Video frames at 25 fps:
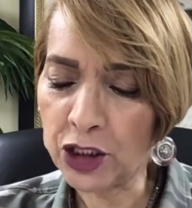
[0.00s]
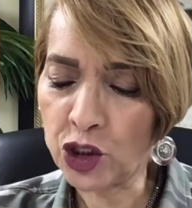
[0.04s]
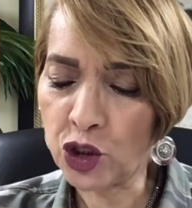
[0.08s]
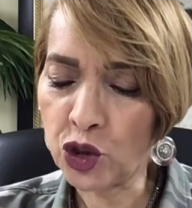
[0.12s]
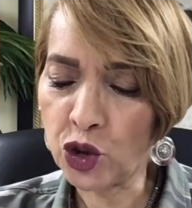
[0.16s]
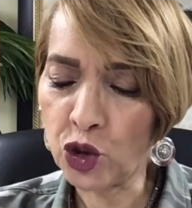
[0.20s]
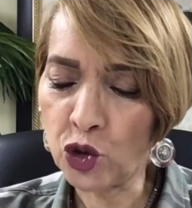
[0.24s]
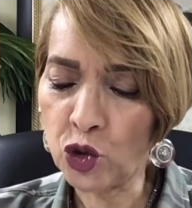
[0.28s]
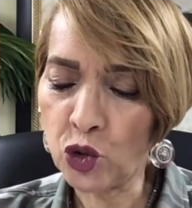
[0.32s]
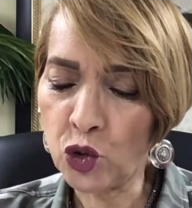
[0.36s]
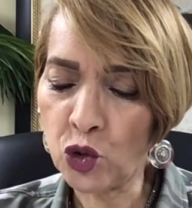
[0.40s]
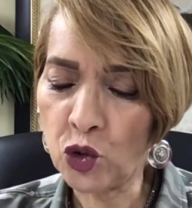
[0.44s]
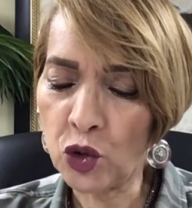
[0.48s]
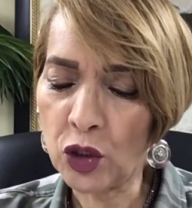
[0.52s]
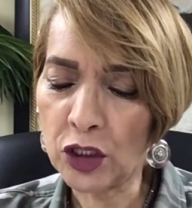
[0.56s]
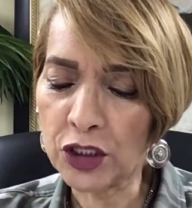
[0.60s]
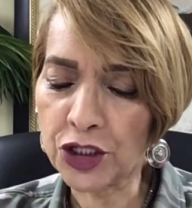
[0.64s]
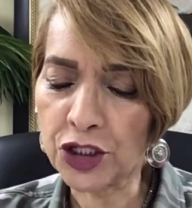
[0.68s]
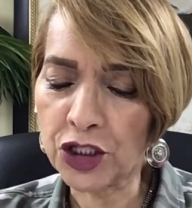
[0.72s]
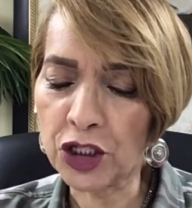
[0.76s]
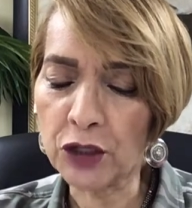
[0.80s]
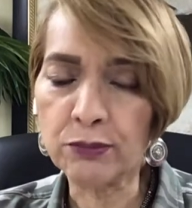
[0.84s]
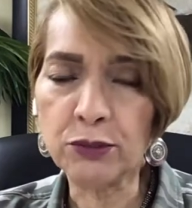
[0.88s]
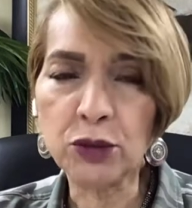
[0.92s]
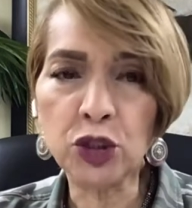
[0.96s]
to
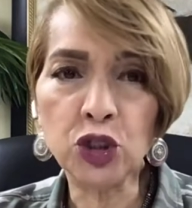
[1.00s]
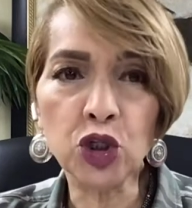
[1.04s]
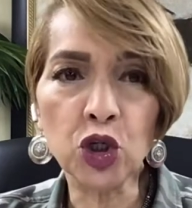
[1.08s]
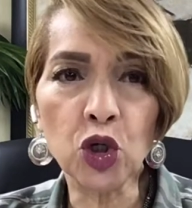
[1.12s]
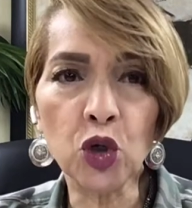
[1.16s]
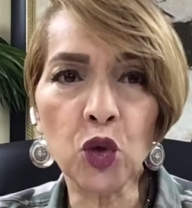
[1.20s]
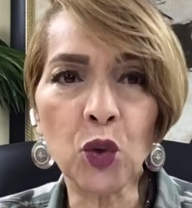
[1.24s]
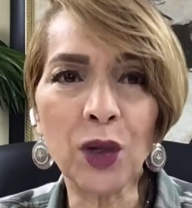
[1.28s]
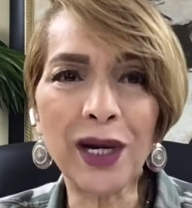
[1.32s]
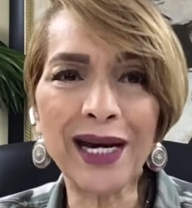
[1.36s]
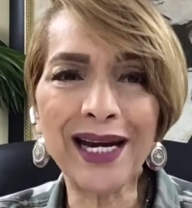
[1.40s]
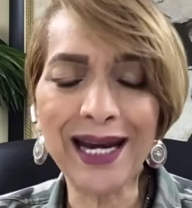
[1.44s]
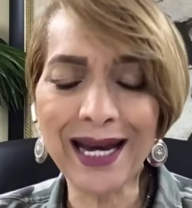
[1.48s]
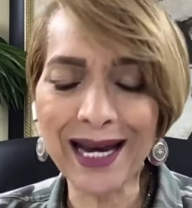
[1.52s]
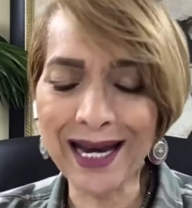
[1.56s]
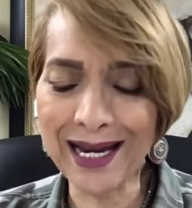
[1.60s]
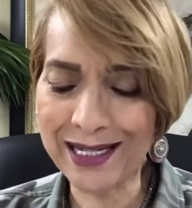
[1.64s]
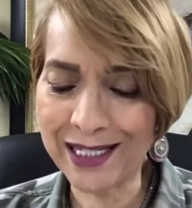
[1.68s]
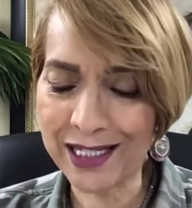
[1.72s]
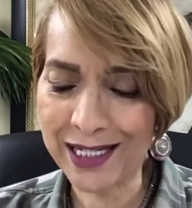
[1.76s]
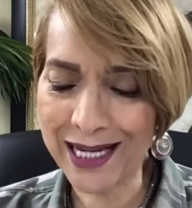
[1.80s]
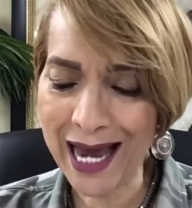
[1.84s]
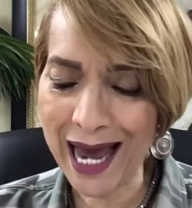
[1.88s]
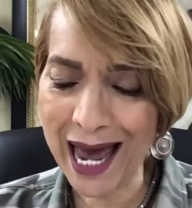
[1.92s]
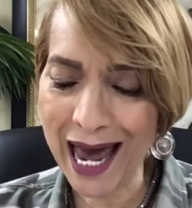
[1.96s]
subdue it, and
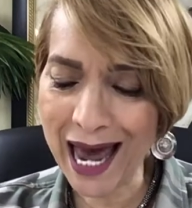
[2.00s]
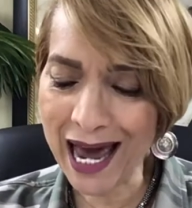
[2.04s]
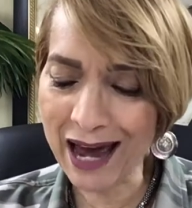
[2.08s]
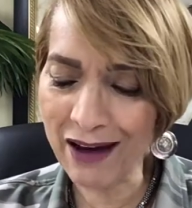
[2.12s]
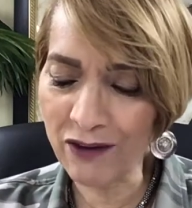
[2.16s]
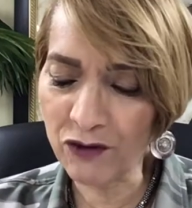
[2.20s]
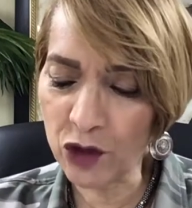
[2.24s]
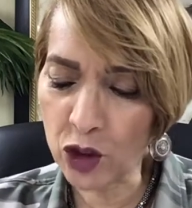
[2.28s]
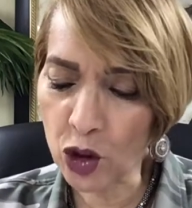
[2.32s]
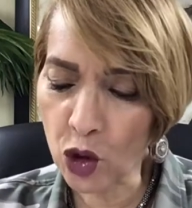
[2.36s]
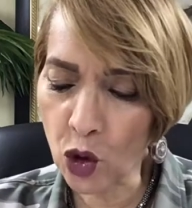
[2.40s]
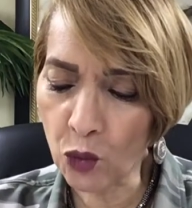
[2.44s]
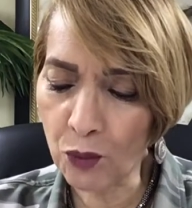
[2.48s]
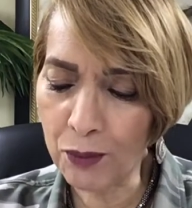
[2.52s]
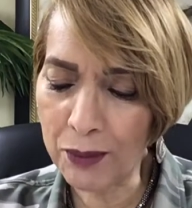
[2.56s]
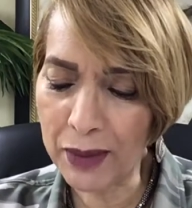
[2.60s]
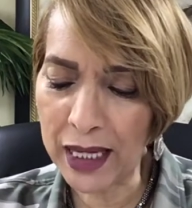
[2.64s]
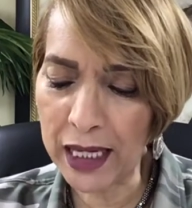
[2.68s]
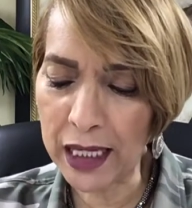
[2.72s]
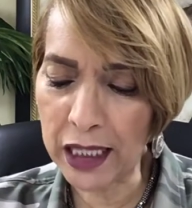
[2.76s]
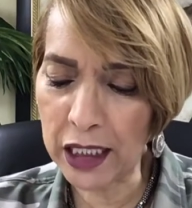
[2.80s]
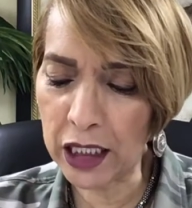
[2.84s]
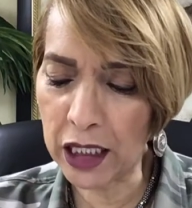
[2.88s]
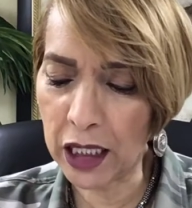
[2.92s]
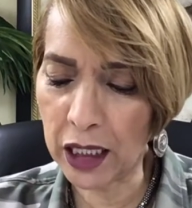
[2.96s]
to have
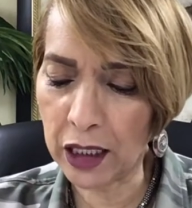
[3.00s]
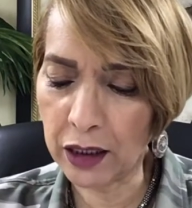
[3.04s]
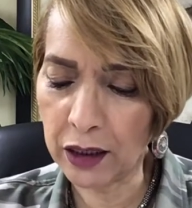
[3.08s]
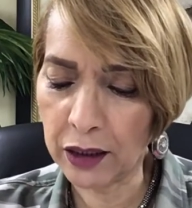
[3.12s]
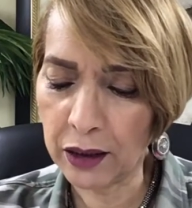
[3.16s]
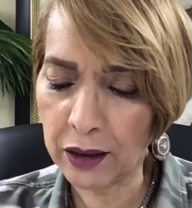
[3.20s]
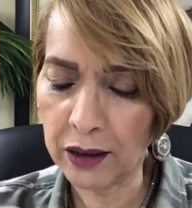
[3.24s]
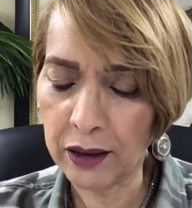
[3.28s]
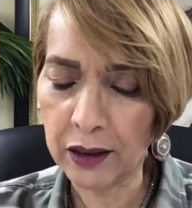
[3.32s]
dominion.